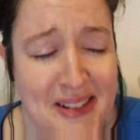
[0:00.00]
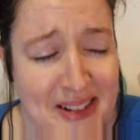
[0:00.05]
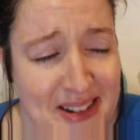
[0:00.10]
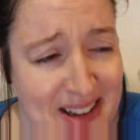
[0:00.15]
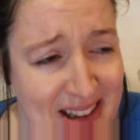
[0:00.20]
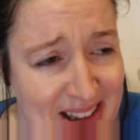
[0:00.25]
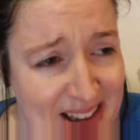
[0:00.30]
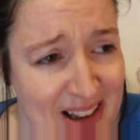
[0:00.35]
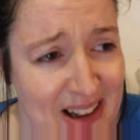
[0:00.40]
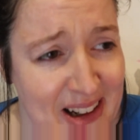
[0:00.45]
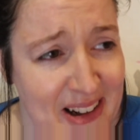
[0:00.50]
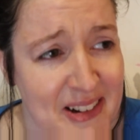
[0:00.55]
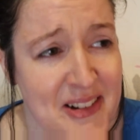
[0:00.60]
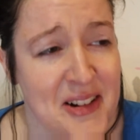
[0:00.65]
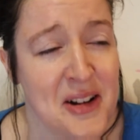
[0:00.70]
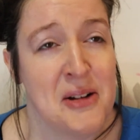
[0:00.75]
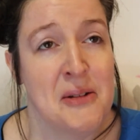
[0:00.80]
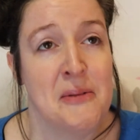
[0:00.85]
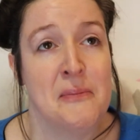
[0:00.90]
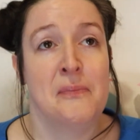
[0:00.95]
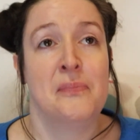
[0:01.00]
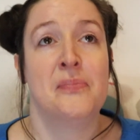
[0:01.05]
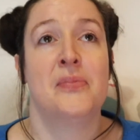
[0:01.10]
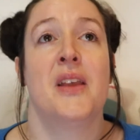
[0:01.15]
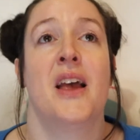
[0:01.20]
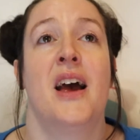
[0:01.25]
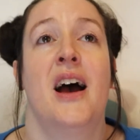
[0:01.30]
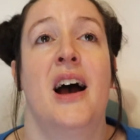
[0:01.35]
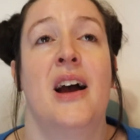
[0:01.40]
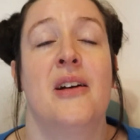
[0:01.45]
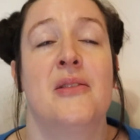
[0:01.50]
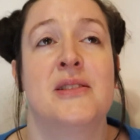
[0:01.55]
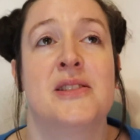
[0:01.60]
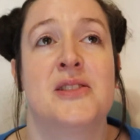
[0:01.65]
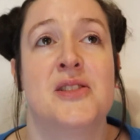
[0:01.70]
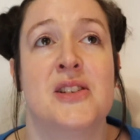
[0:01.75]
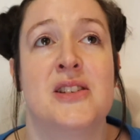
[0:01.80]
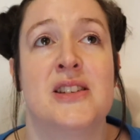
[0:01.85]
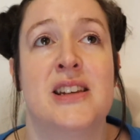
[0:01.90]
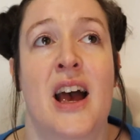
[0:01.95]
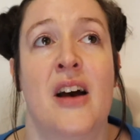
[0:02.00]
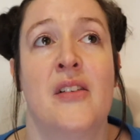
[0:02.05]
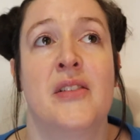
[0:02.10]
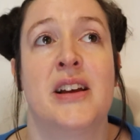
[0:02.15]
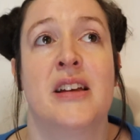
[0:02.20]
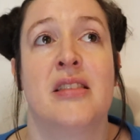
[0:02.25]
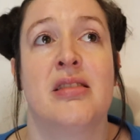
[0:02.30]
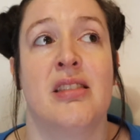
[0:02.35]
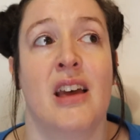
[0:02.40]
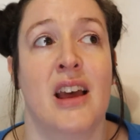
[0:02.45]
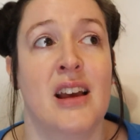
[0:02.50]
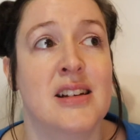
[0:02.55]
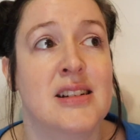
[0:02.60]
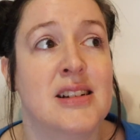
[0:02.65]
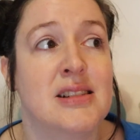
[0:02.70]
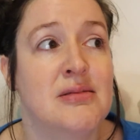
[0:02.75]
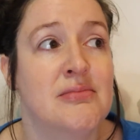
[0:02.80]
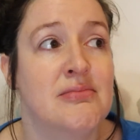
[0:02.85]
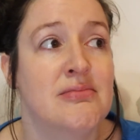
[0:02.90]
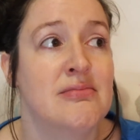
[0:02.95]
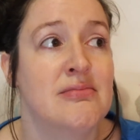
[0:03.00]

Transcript: So I was just having a think,